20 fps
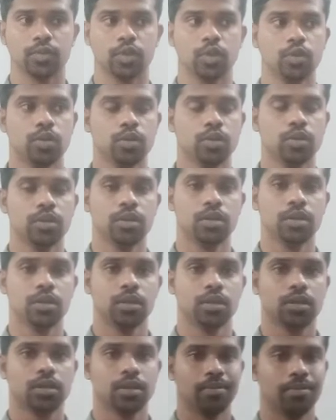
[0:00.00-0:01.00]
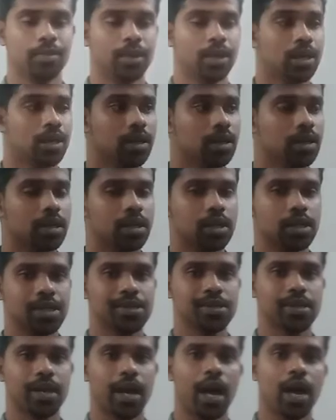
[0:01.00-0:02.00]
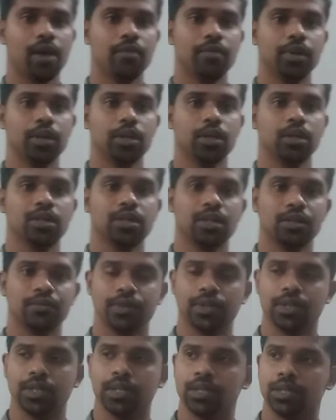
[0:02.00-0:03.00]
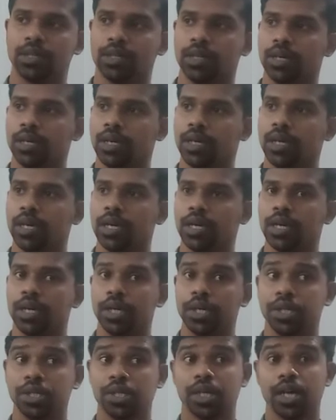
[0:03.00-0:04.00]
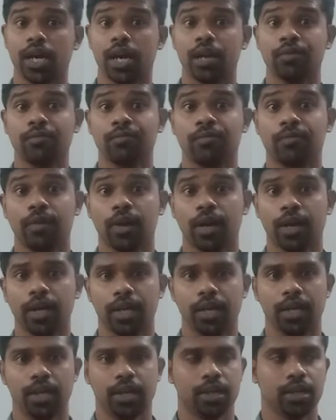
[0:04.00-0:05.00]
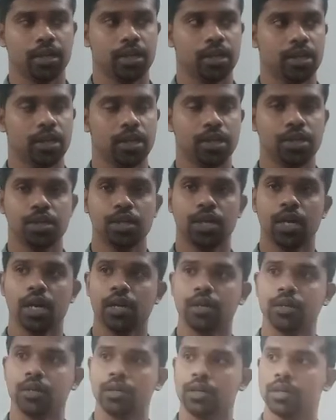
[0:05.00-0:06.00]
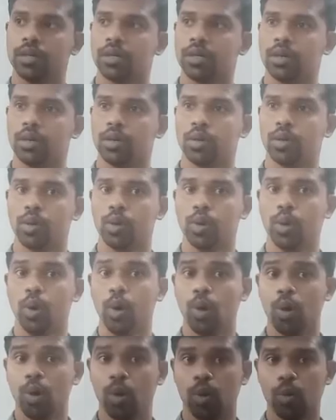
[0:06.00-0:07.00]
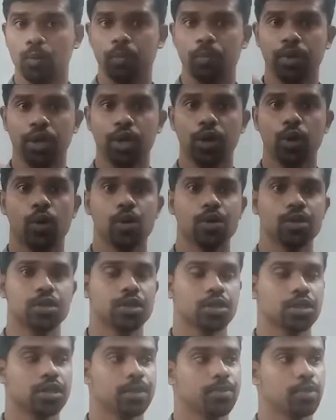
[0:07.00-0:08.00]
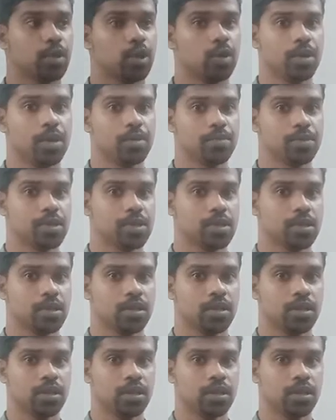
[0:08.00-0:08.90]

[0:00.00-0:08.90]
No? The bird is having the feather. It can fly. It can go beyond the problems.